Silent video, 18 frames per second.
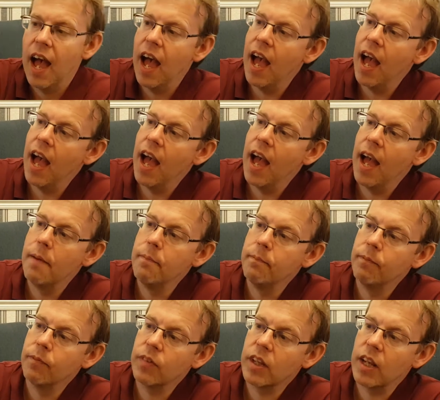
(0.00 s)

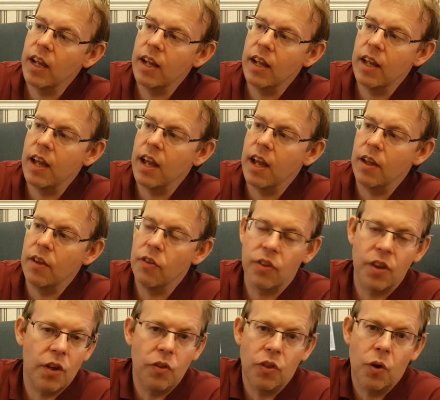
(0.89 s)

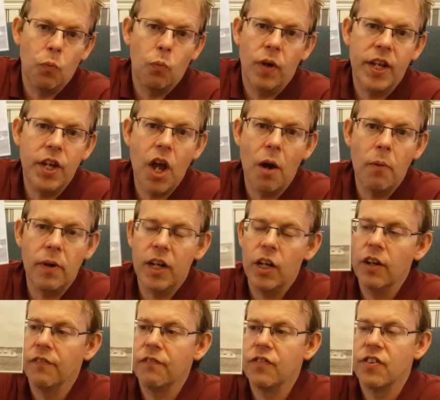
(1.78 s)
that we know and
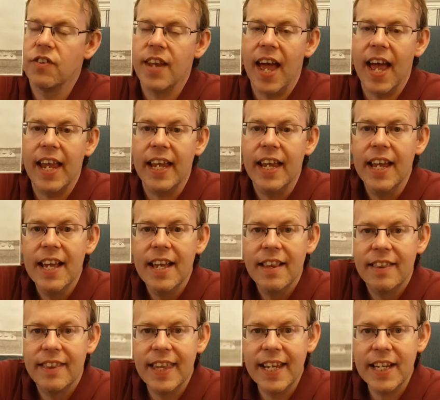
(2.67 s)
love today.
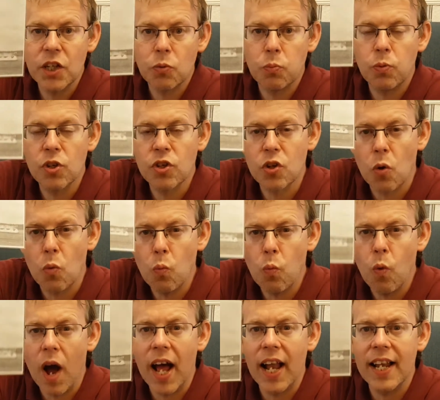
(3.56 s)
This was a
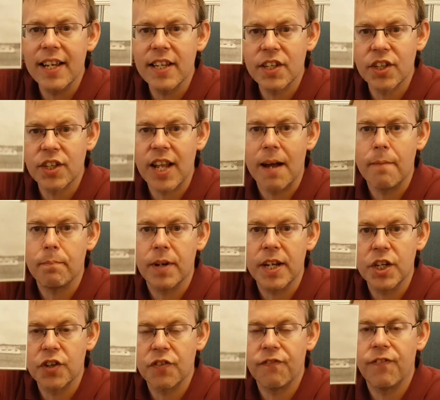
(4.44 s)

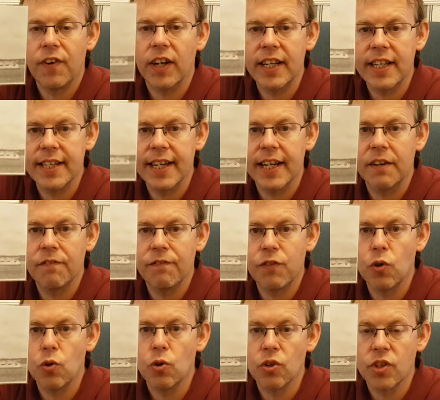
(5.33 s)
well-established fighting
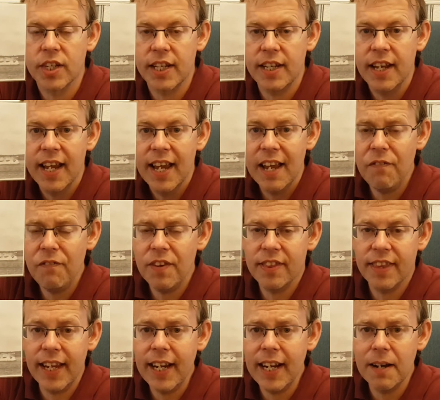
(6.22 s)
force. And if you
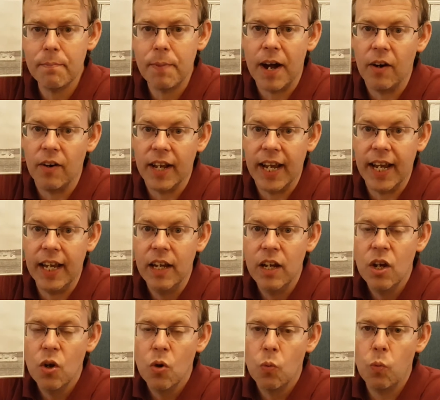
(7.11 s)
think about it,
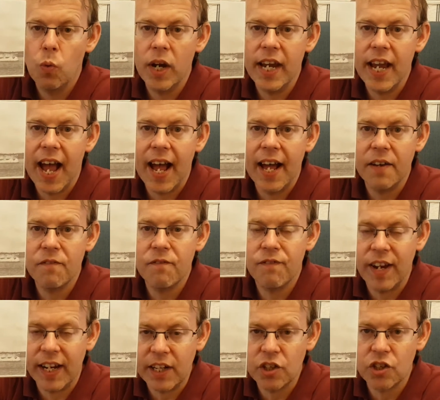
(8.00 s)
we had
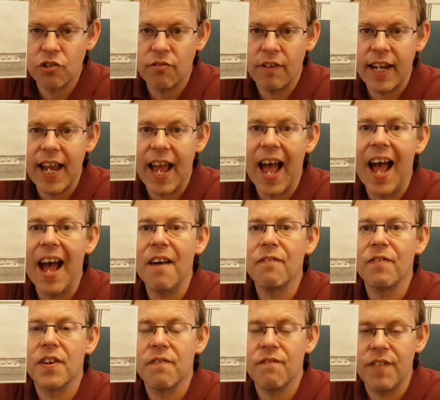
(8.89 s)
victory
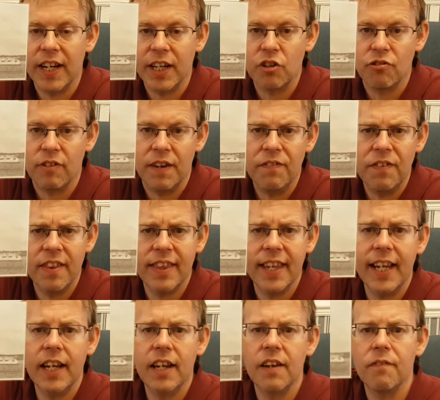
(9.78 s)
after victory. If you
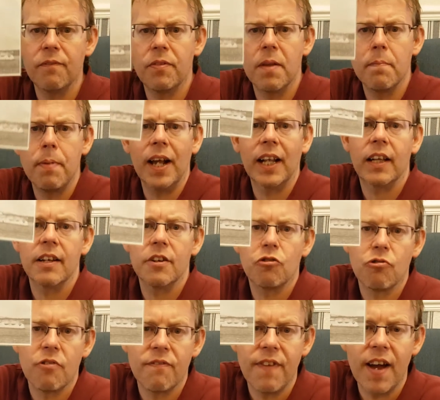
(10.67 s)
think of the Battle of
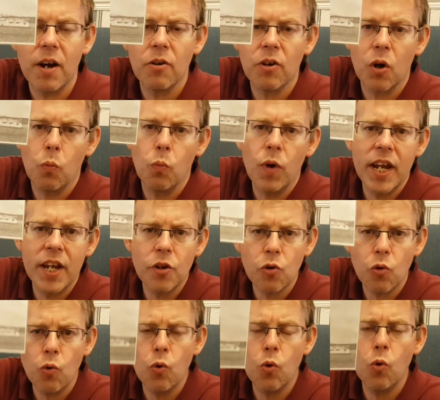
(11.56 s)
Trafalgar, we had
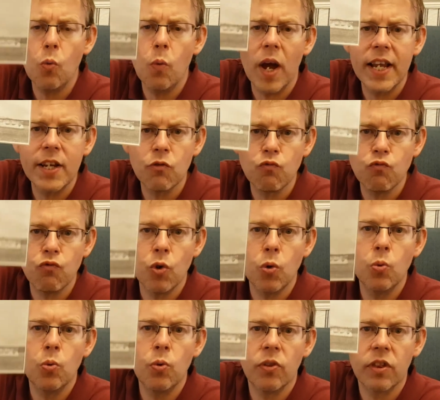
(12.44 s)
always
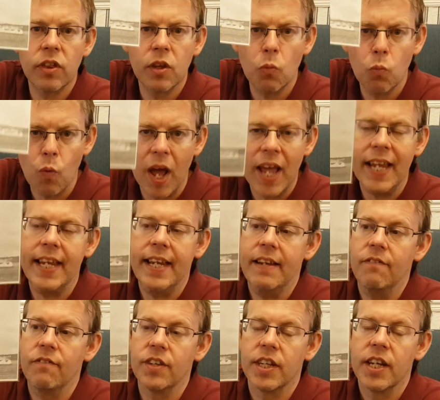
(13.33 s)
ruled the
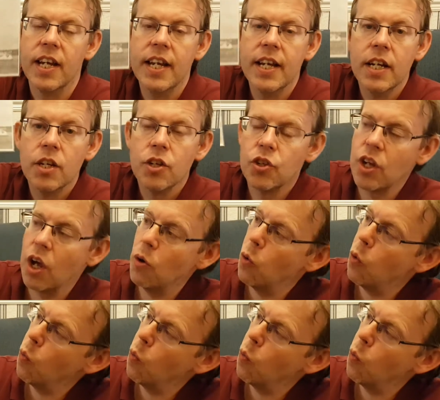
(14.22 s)
waves. So